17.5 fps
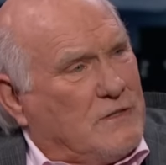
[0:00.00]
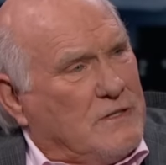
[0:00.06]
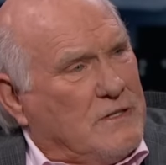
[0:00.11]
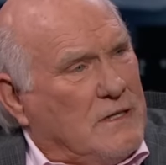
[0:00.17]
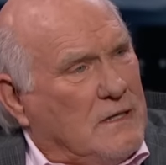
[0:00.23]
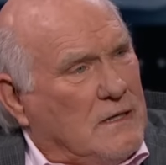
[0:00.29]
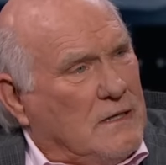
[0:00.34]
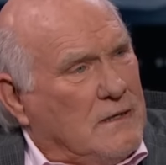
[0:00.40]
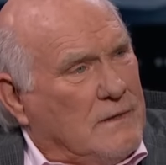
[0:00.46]
How
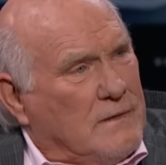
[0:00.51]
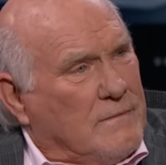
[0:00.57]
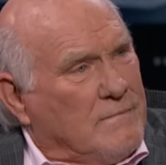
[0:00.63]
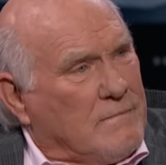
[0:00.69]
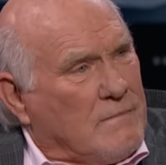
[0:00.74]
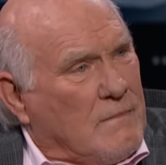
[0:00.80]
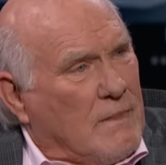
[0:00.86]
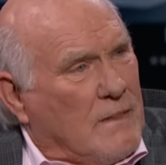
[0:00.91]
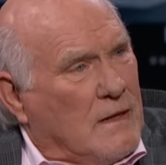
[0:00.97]
great is
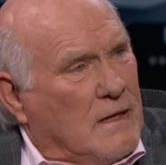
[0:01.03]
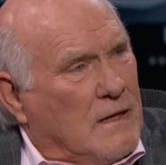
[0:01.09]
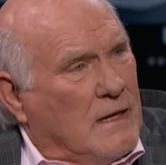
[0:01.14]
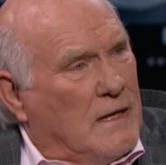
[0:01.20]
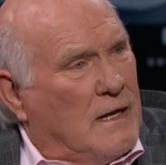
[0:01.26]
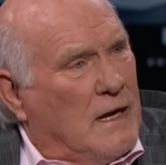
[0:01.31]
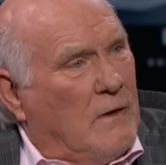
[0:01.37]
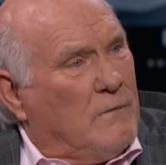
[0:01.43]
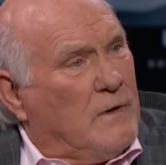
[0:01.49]
that?
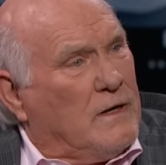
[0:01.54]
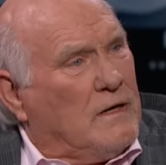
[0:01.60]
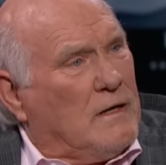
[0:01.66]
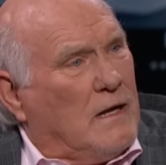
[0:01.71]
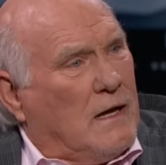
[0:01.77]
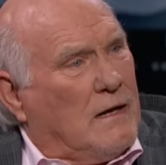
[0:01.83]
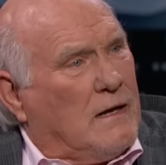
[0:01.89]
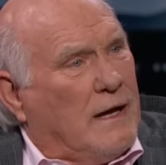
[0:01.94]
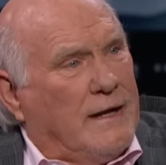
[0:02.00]
And I went.
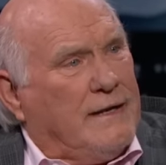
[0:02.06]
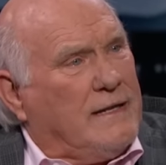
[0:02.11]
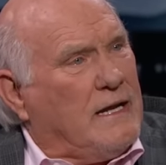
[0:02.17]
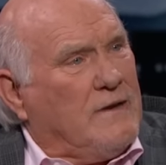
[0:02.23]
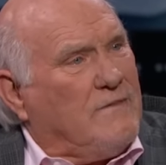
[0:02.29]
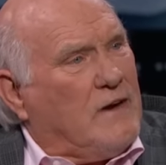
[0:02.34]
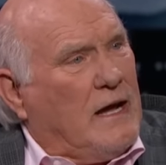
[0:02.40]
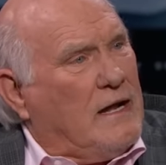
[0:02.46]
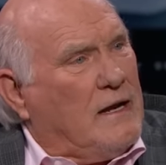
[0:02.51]
I, I
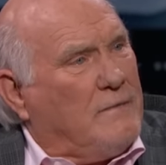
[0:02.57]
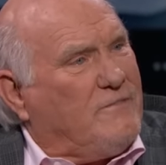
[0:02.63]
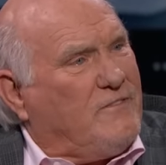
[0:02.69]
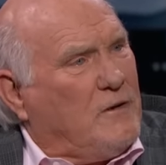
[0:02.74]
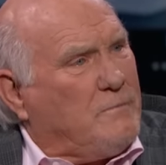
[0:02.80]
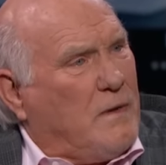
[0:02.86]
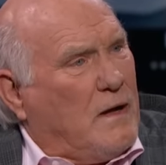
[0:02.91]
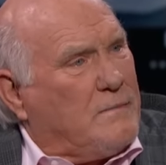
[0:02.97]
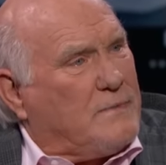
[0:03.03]
never had a
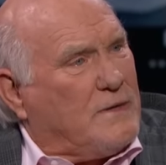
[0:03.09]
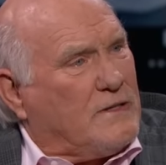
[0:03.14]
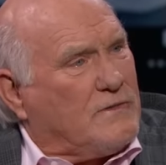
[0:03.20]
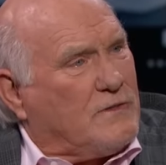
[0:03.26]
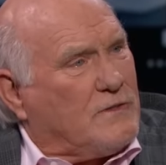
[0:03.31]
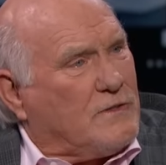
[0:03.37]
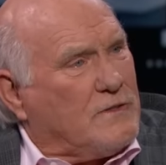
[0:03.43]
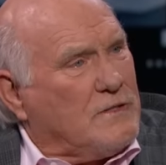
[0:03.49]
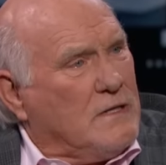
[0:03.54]
football
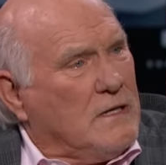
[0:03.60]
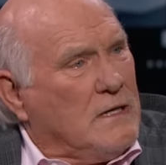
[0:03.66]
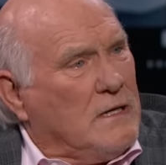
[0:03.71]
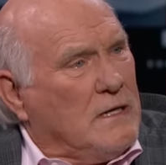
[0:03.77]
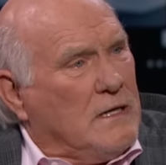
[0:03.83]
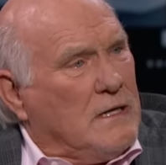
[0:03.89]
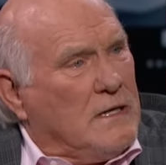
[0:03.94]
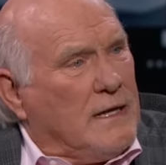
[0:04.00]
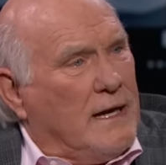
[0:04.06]
picture.
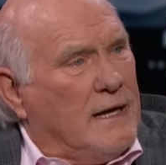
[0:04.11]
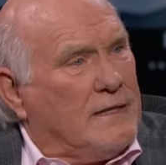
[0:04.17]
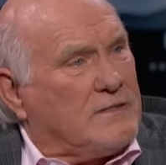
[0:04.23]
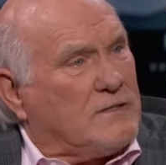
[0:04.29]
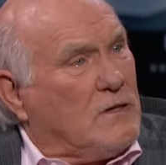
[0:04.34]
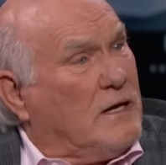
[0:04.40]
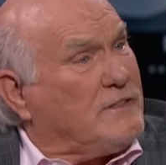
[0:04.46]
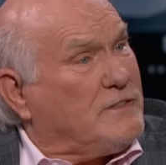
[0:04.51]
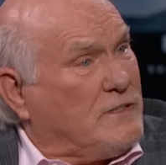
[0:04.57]
And
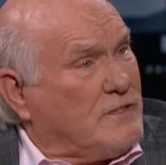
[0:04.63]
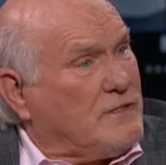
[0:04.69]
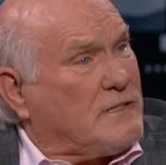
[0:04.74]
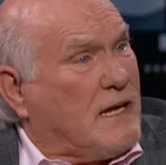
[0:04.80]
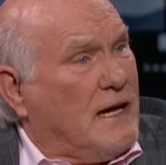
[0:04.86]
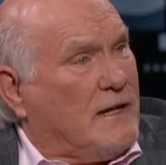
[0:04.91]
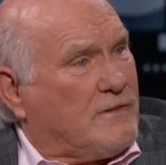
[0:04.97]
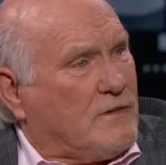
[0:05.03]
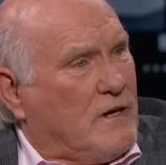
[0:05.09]
so I just
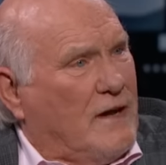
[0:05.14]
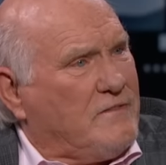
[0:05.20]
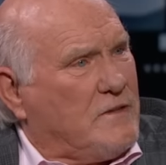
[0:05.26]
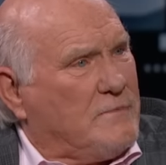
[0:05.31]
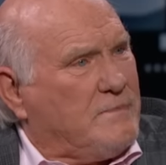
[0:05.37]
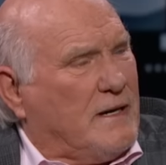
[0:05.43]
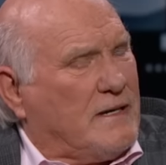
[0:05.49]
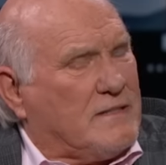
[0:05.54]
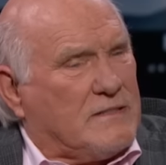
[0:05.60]
got
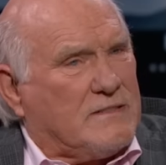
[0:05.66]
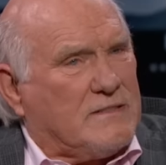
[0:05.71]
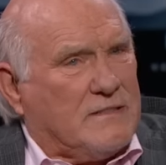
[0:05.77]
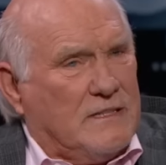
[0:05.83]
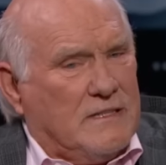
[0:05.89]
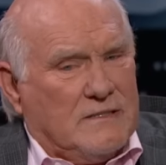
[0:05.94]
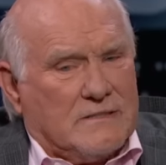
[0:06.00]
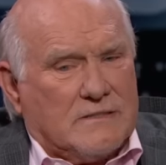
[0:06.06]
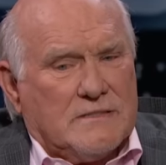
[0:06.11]
drafted by the
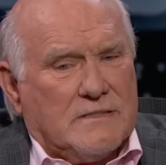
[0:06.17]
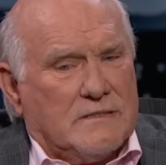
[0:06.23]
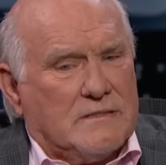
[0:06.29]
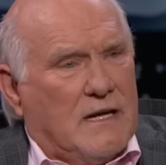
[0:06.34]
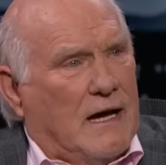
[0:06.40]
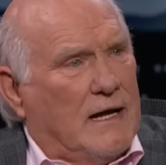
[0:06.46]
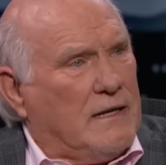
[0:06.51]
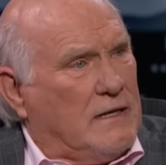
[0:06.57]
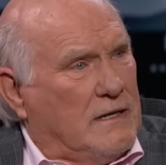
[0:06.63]
Steelers, and
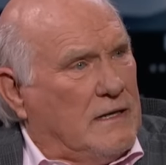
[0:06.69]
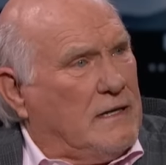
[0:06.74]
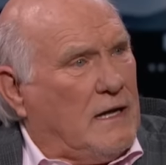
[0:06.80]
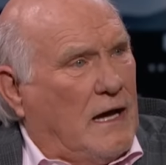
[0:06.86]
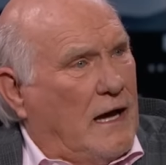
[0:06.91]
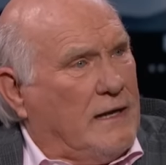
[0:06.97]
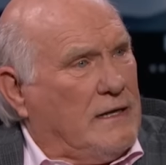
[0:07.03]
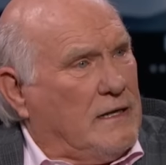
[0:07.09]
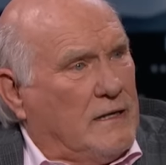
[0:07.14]
I need
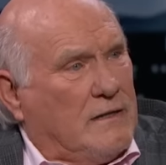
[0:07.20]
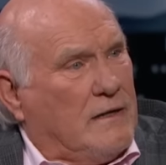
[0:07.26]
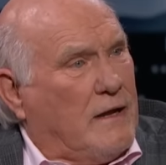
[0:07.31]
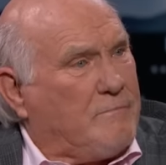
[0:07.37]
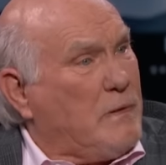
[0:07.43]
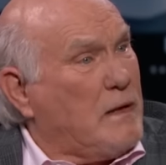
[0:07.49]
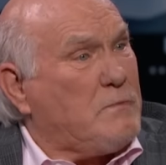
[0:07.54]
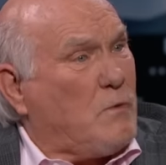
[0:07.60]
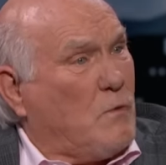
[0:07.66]
I
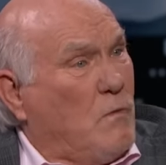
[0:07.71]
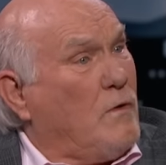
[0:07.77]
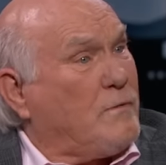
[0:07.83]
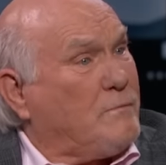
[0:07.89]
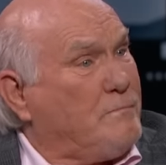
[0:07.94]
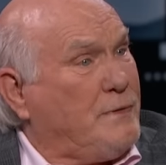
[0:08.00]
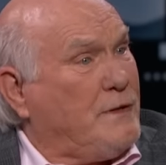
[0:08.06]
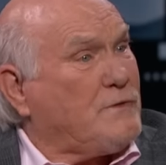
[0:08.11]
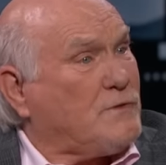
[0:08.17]
need people
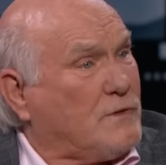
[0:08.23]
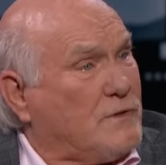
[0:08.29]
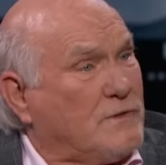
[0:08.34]
wanting pictures.